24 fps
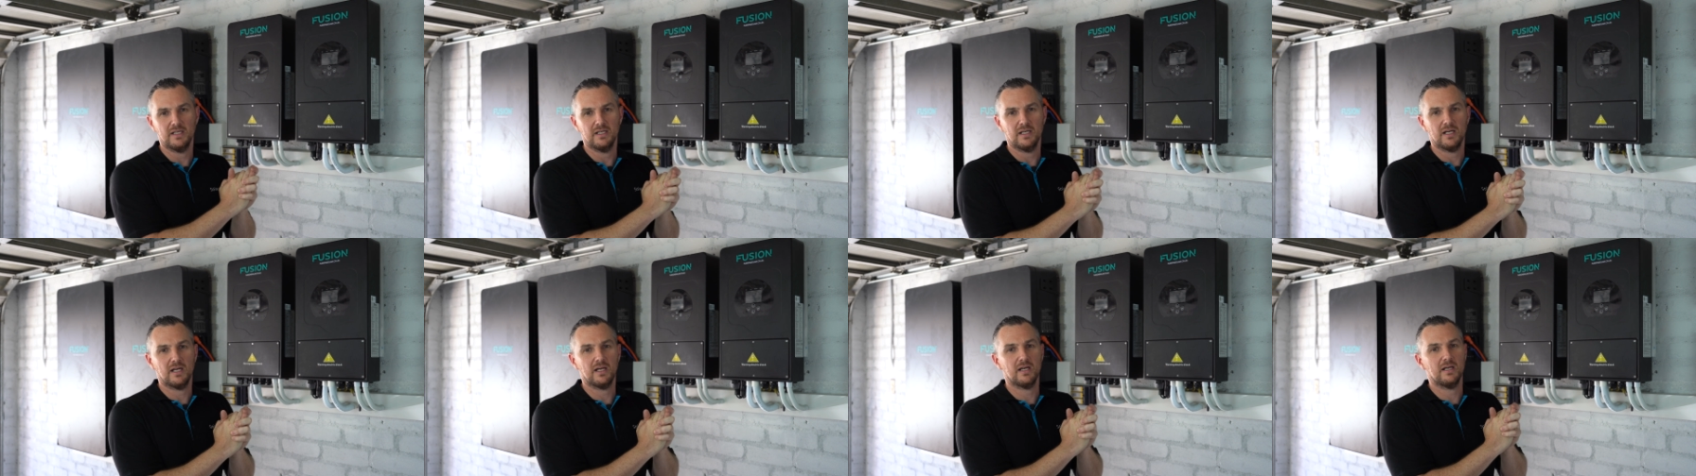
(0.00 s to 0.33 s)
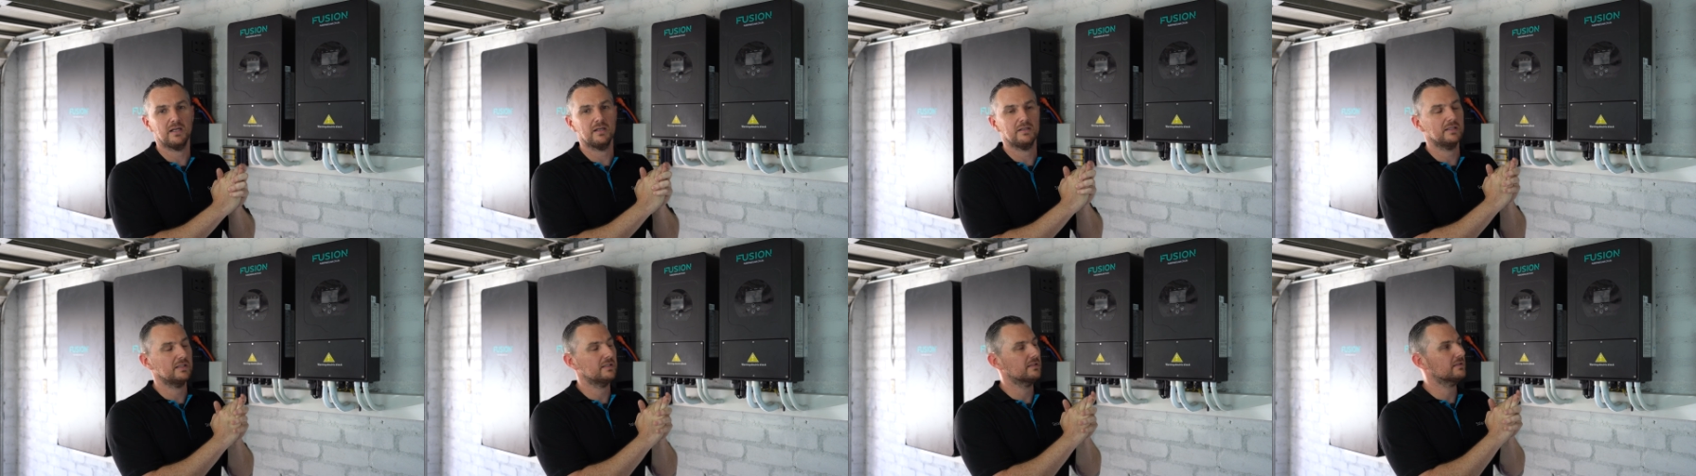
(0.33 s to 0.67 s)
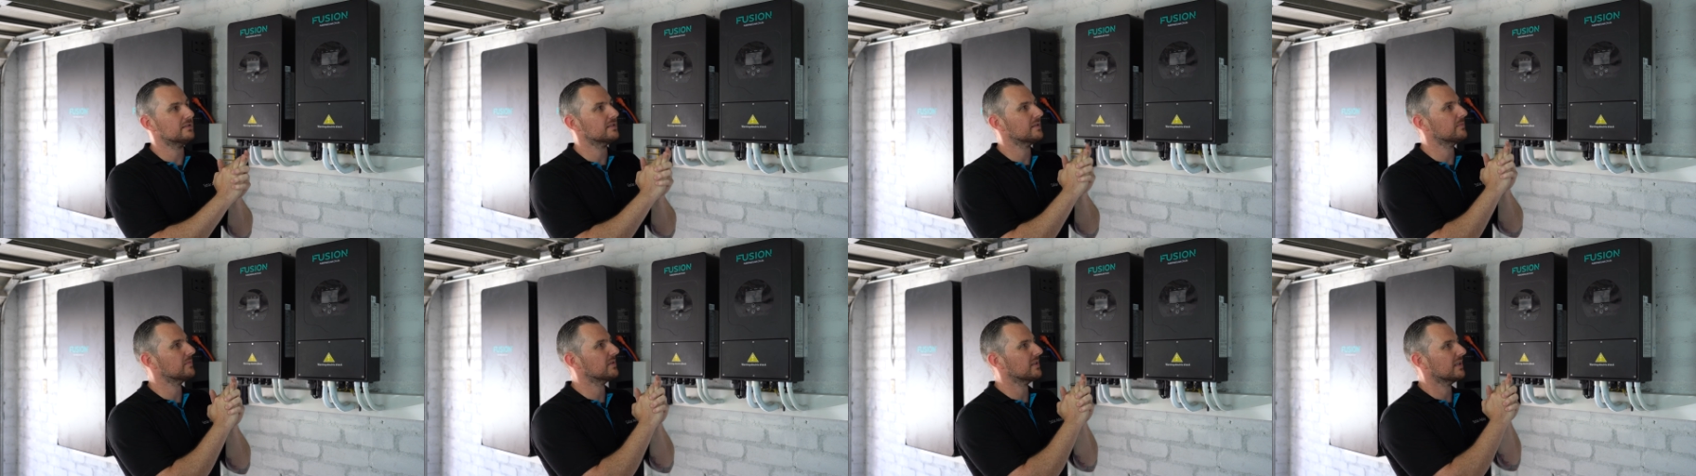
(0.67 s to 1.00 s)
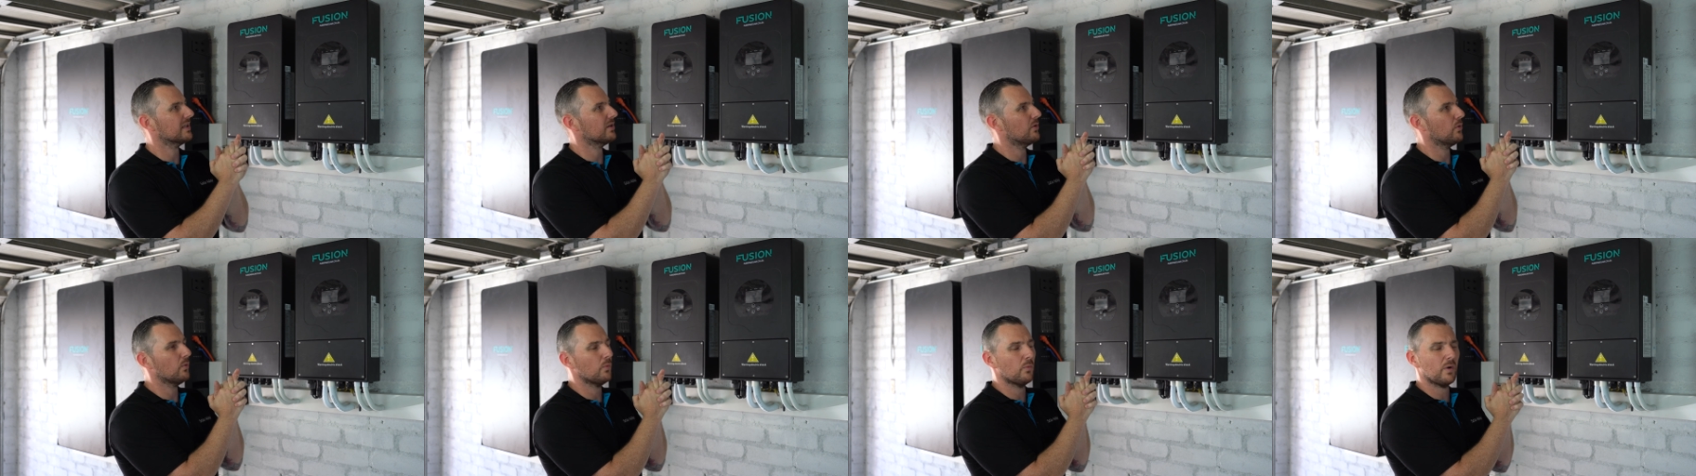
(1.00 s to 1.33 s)
uh, they,
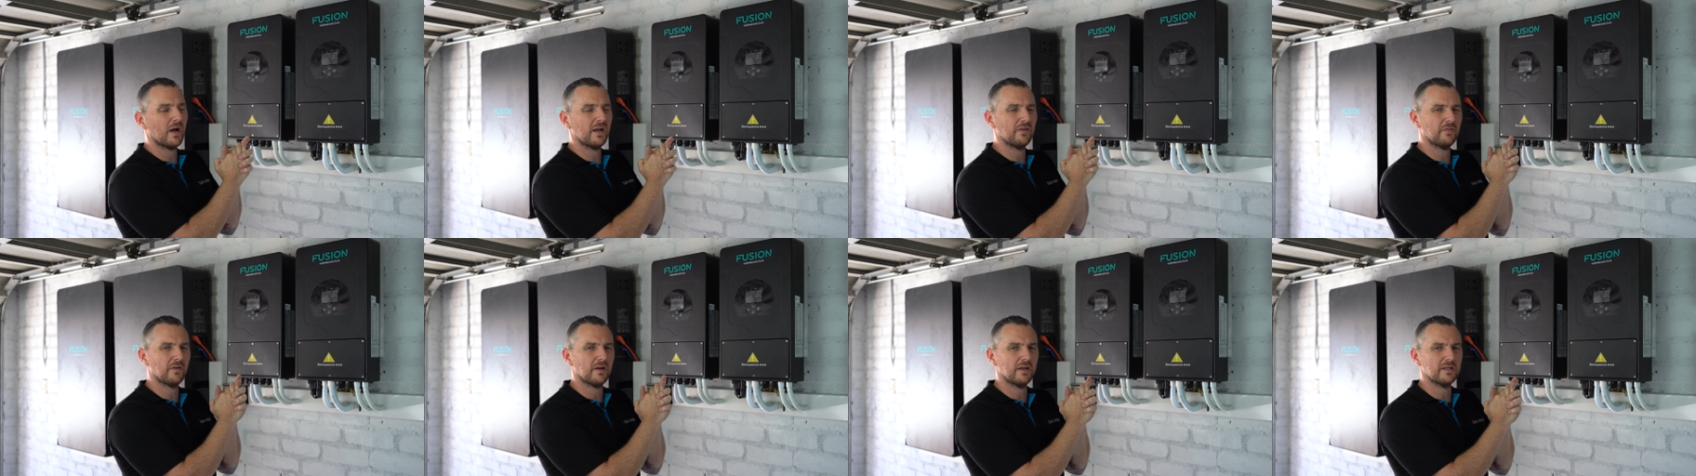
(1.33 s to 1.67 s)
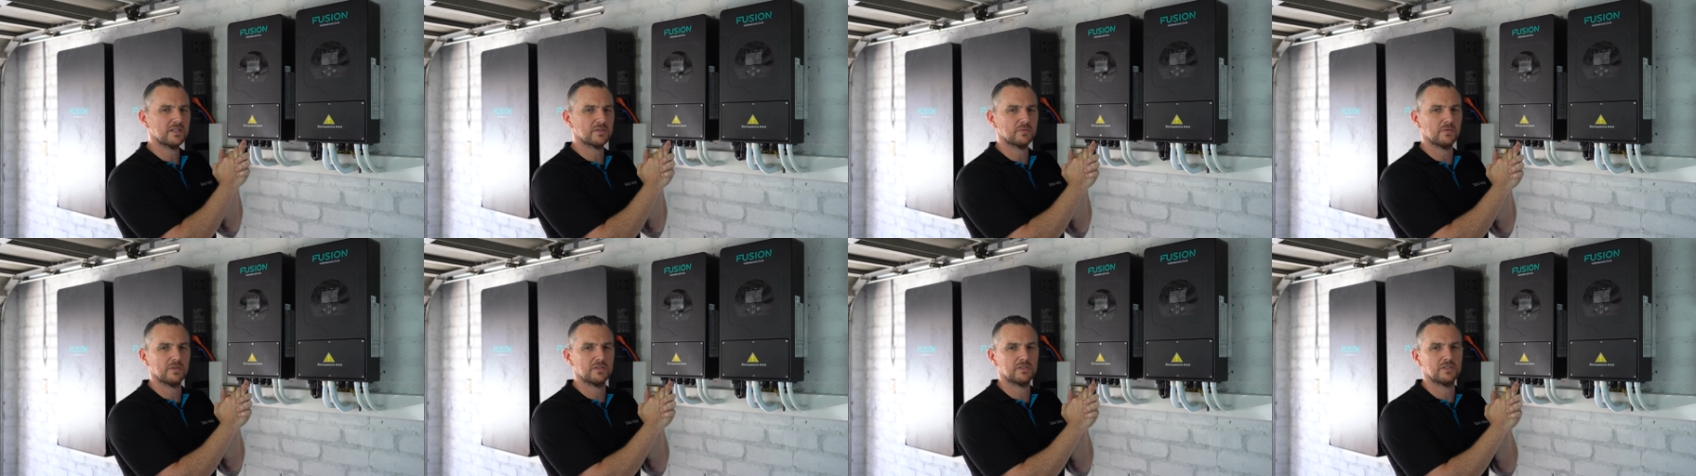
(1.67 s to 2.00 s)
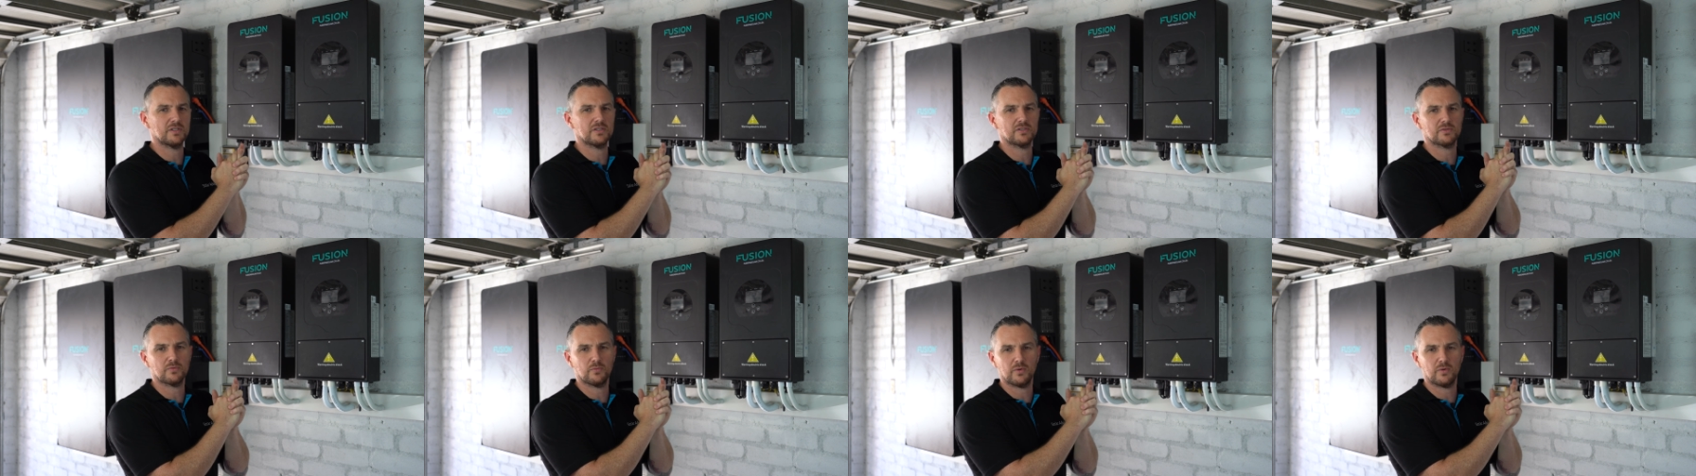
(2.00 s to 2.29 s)
they call Wi-Fi switches